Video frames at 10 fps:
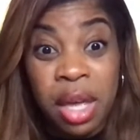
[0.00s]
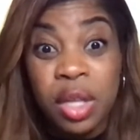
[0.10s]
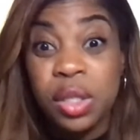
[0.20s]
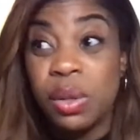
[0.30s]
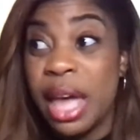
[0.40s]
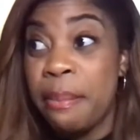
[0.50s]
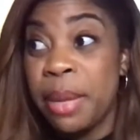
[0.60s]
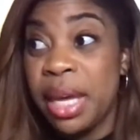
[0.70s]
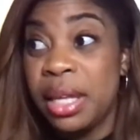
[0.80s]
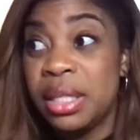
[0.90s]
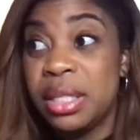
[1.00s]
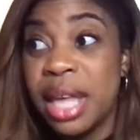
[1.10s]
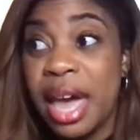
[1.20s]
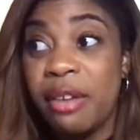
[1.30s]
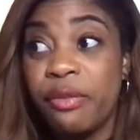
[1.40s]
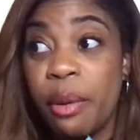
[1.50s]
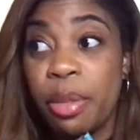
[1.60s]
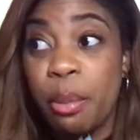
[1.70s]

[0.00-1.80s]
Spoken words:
So that means that from the